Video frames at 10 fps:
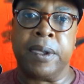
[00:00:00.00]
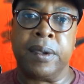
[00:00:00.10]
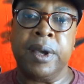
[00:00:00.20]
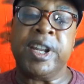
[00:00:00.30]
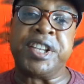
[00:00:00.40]

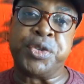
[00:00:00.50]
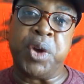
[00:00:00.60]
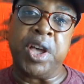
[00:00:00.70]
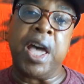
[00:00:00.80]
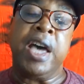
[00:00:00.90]
That's
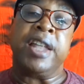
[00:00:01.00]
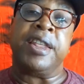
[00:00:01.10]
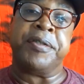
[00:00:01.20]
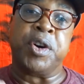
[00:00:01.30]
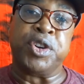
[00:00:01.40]
right,
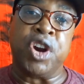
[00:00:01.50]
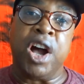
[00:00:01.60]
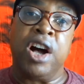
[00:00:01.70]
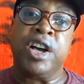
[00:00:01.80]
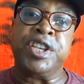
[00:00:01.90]
they've got their
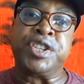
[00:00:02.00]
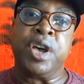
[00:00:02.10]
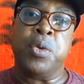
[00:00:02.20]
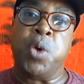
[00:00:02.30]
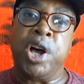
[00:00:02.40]
eyes
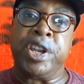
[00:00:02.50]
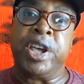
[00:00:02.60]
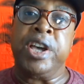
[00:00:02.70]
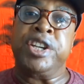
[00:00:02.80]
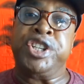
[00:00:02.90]
wide
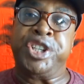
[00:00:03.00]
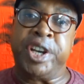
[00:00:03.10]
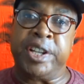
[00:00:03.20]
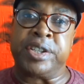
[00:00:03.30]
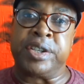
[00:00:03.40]

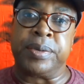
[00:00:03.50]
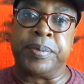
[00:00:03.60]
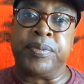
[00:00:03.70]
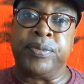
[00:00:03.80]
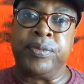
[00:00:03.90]
shut.
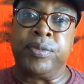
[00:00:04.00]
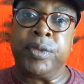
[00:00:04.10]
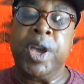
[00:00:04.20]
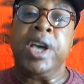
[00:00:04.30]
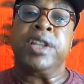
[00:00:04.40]

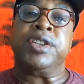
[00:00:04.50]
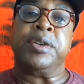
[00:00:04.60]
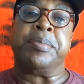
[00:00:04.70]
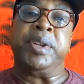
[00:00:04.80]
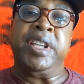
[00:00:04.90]
They're
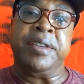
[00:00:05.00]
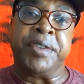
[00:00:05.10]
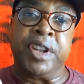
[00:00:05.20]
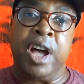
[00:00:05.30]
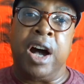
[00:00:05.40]

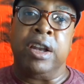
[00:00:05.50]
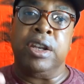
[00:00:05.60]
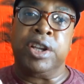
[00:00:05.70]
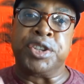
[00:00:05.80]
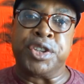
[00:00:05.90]
believing a
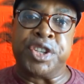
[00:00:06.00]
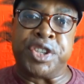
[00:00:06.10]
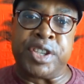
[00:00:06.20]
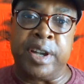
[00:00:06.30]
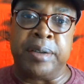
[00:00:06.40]
lot of the
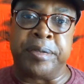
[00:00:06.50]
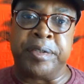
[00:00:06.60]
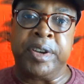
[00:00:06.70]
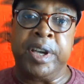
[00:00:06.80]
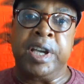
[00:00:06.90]
stuff
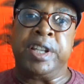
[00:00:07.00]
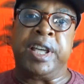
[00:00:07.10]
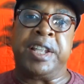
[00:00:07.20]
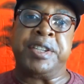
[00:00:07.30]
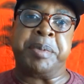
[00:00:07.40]

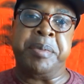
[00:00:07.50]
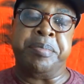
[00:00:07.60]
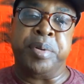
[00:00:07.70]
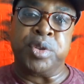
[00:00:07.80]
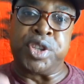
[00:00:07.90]
that is being
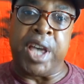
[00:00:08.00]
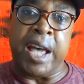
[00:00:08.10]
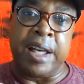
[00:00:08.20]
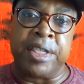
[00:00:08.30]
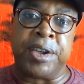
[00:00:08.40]
put
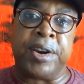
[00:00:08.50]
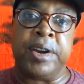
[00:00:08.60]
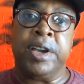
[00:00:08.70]
out there